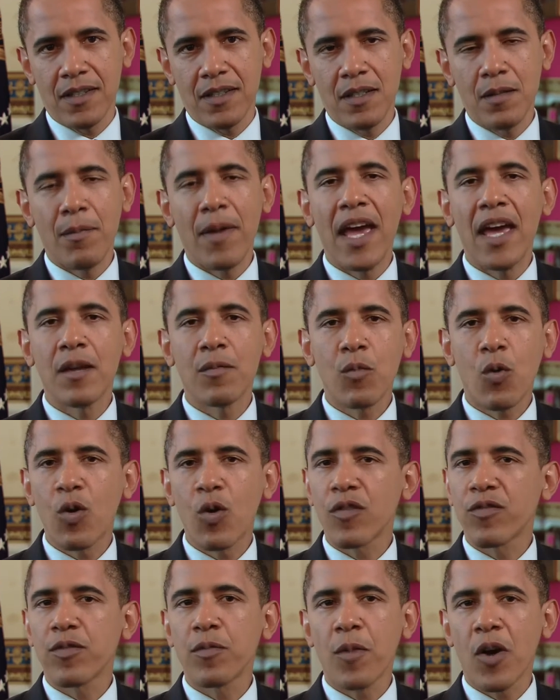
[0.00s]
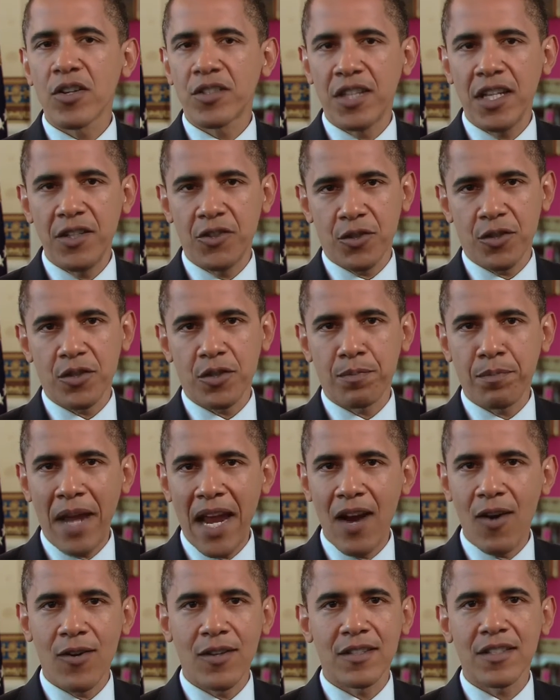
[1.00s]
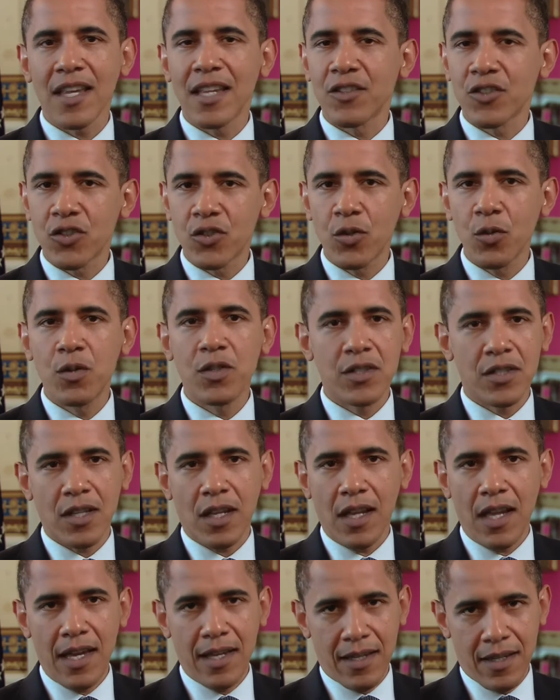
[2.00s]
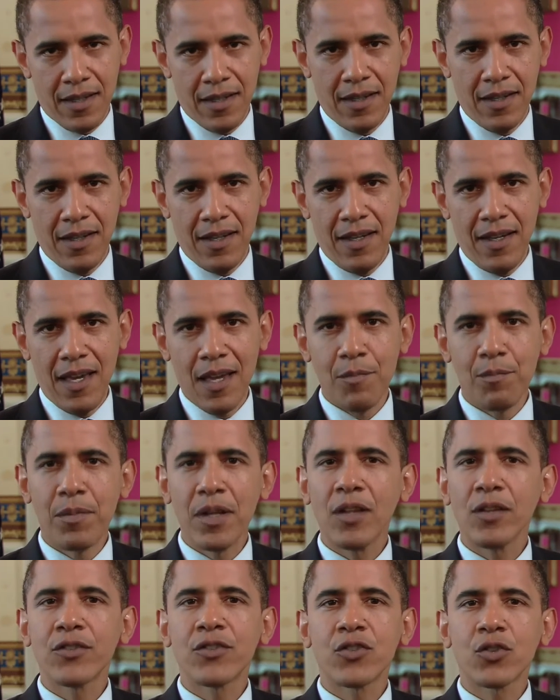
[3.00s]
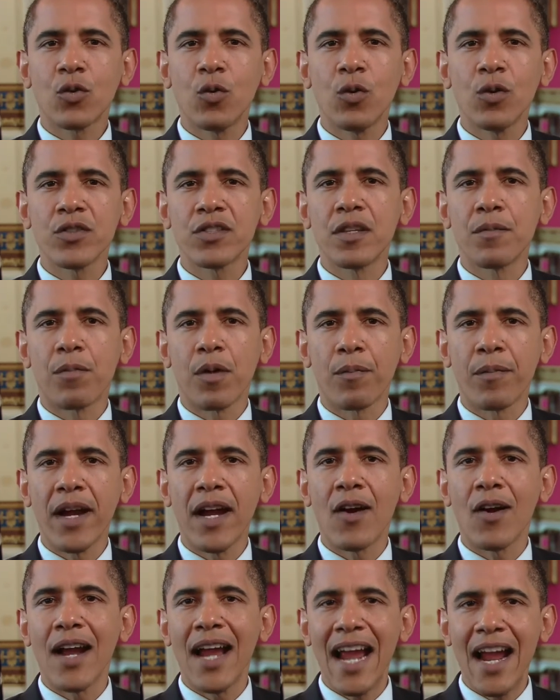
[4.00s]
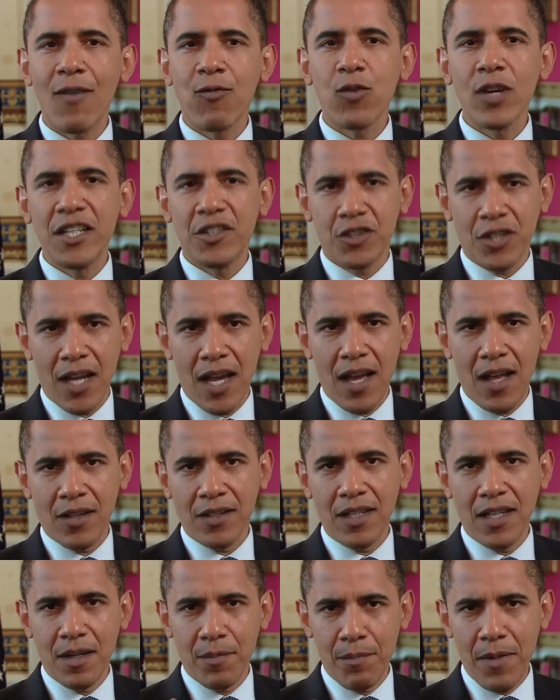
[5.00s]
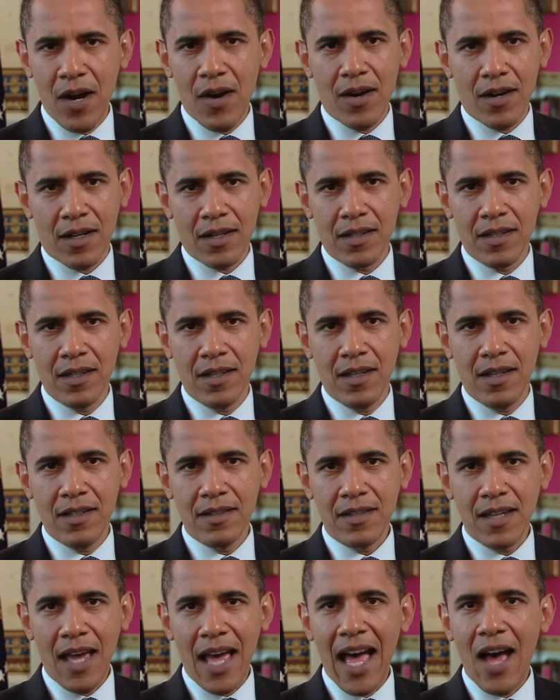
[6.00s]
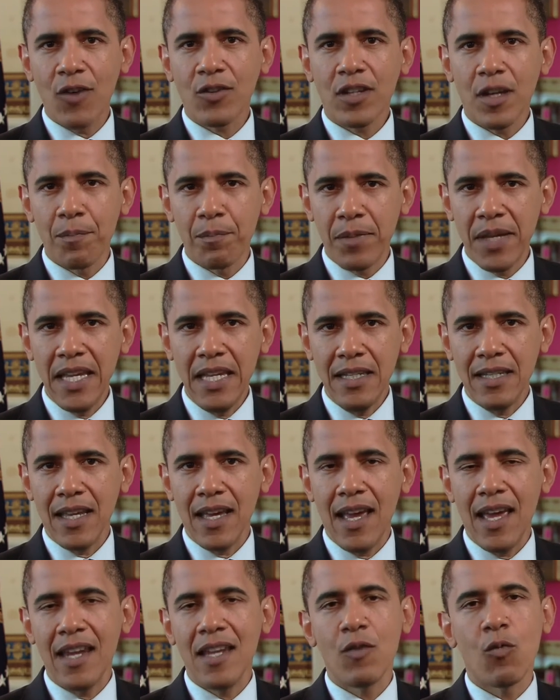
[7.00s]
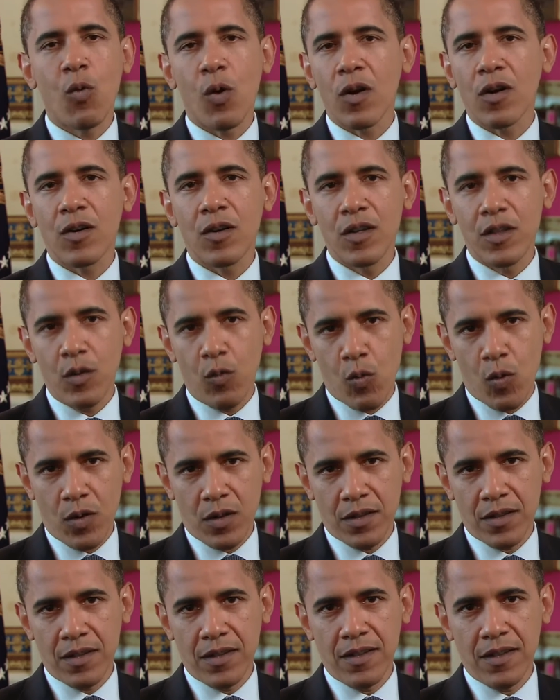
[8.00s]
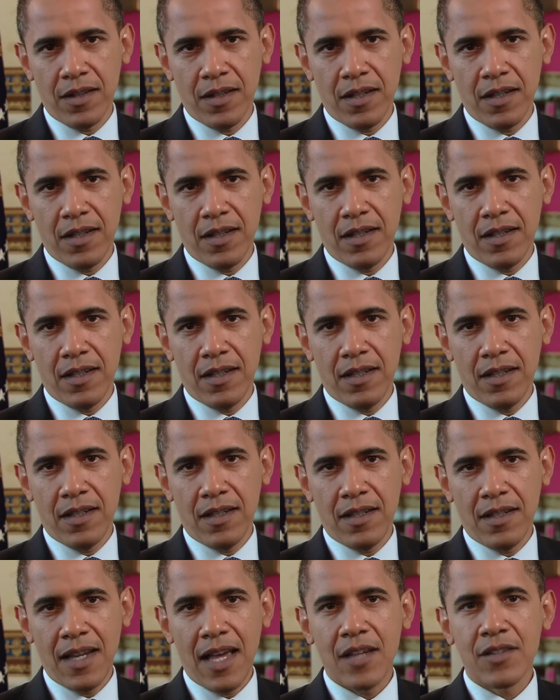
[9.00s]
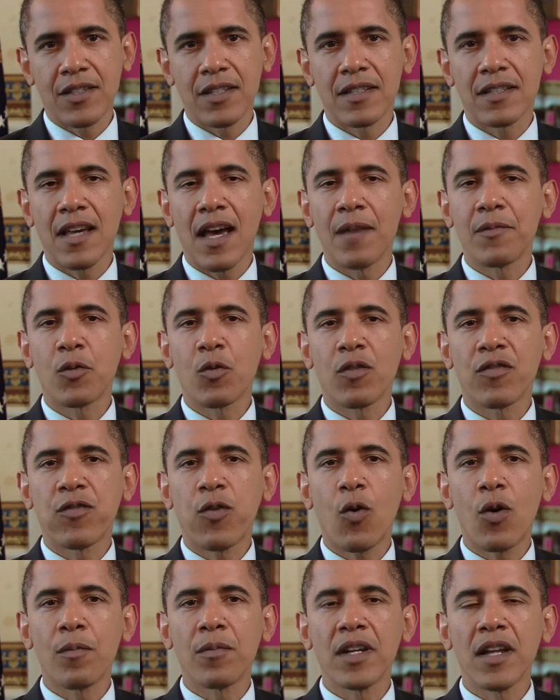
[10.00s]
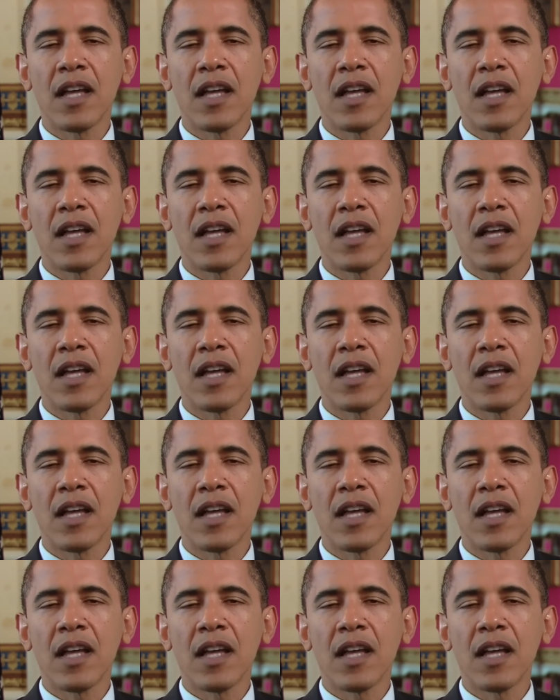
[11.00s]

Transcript: demand more from our teachers, parents, and students alike, and build schools that prepare every child in America to outcompete any worker in the world. Now's the time to reform an